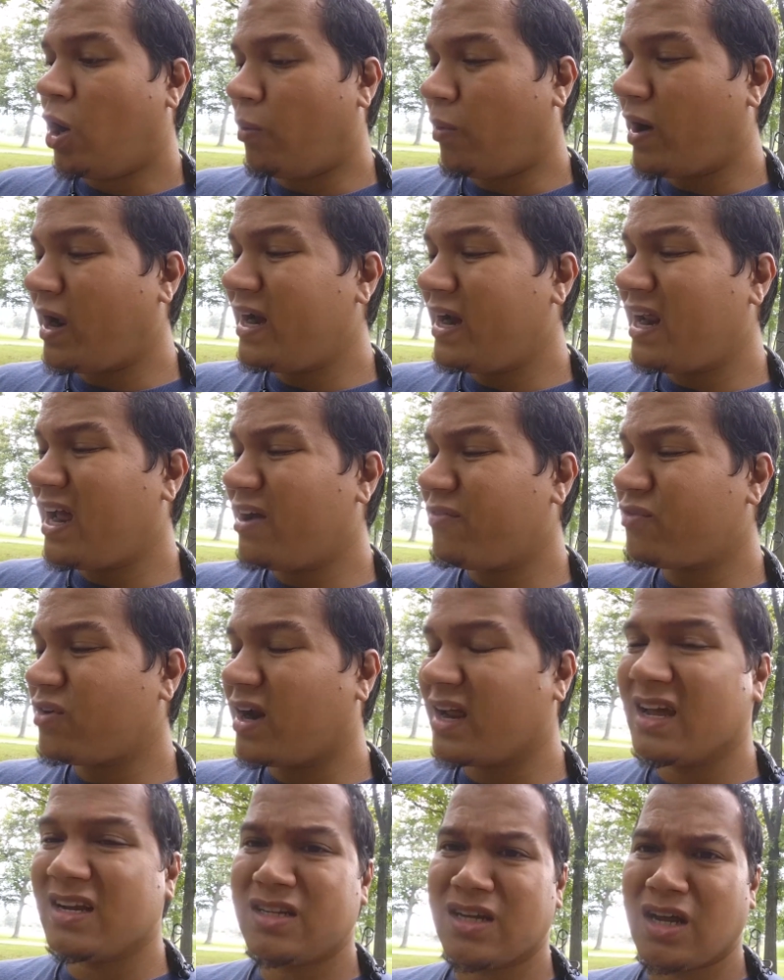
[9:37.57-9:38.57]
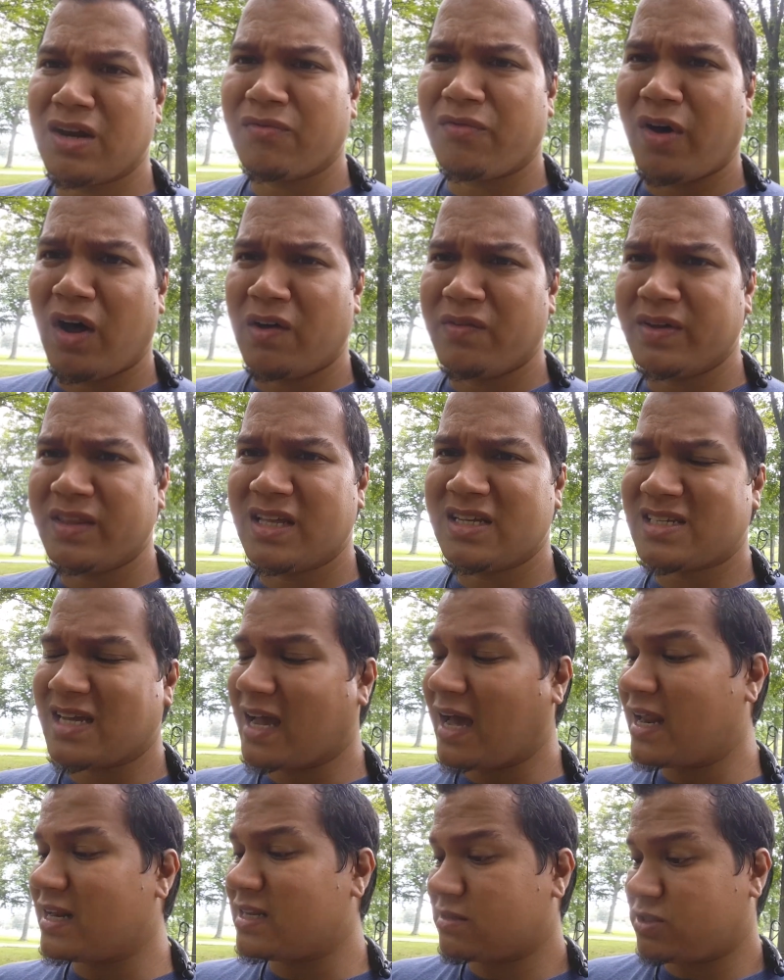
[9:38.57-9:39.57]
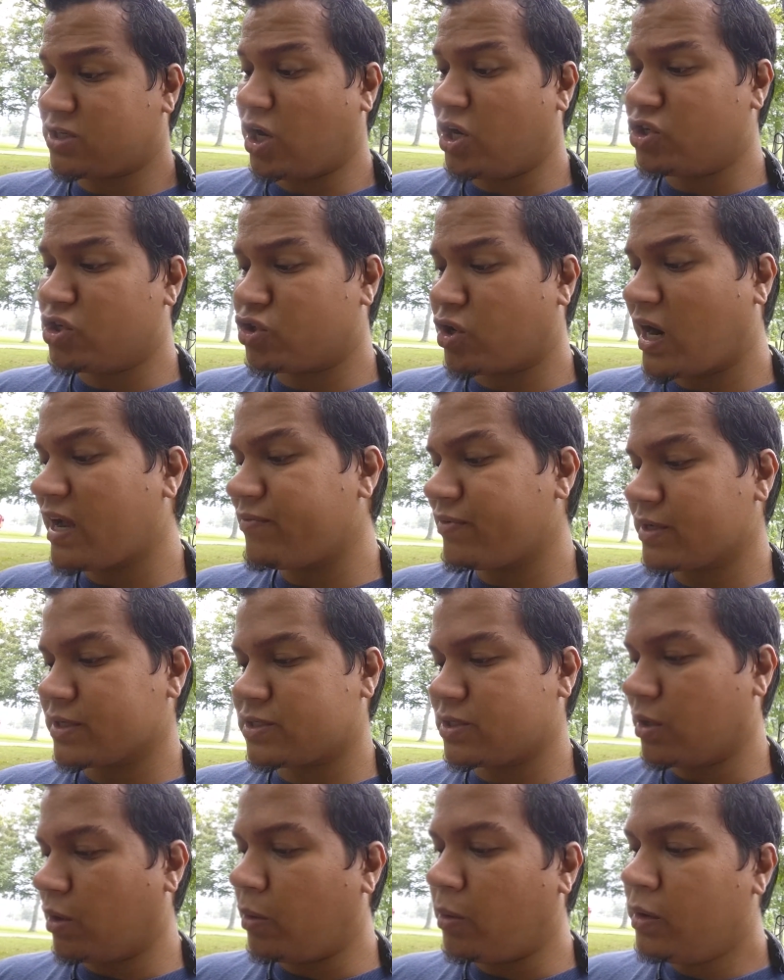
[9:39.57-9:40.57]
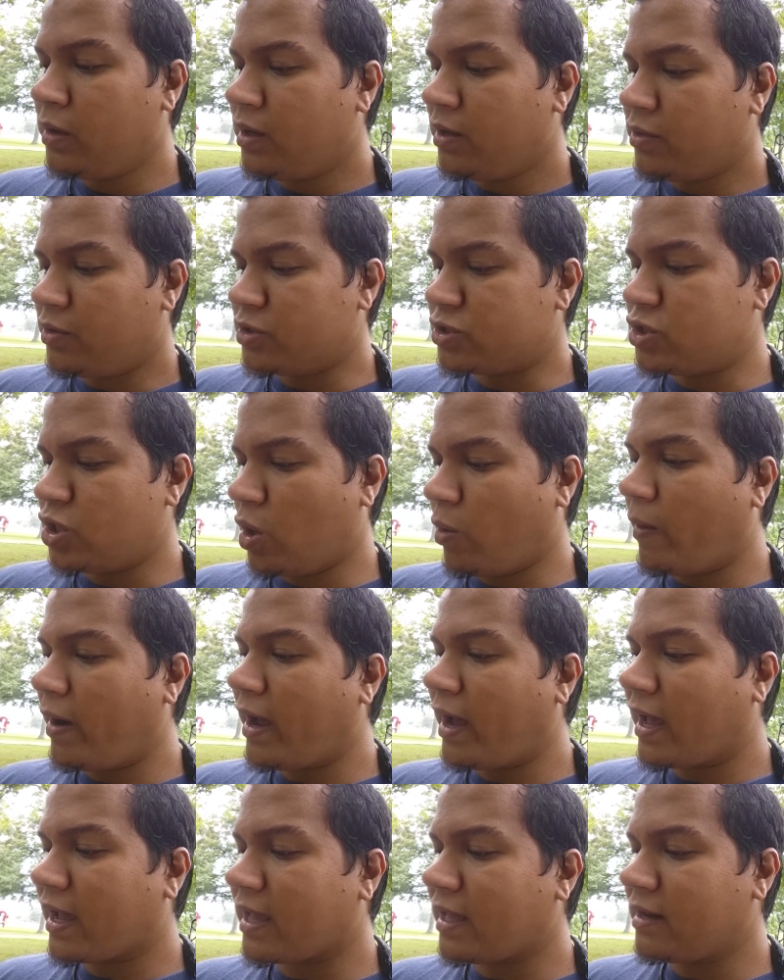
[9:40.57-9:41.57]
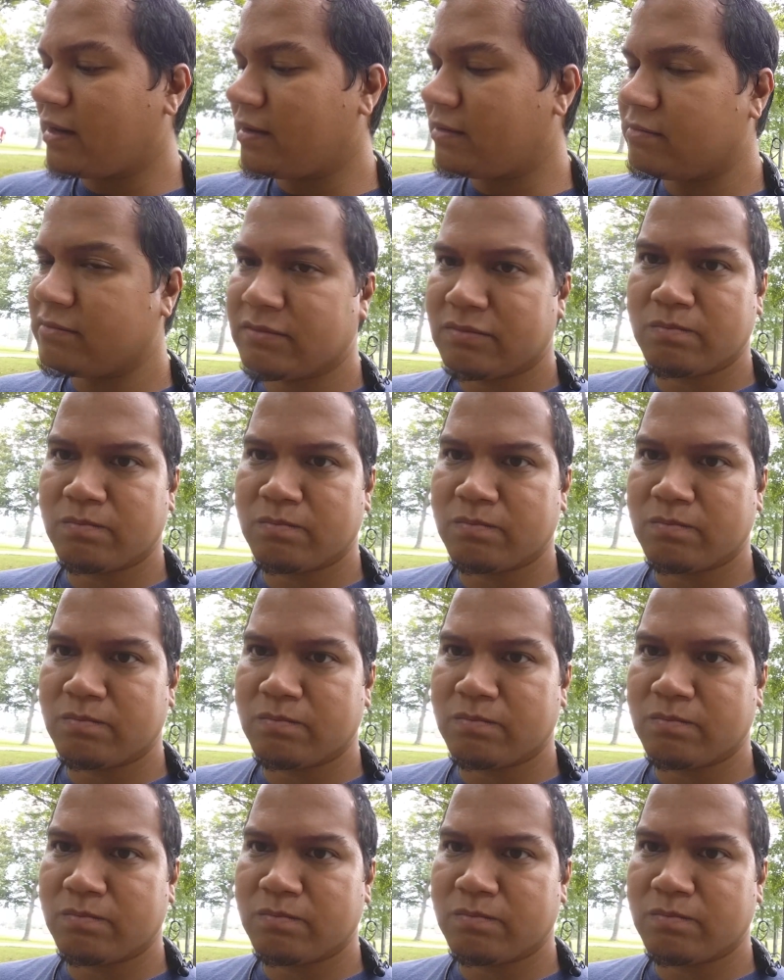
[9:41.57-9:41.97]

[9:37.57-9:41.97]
right after I get done evolving this, I gotta start driving. So there's no way I can,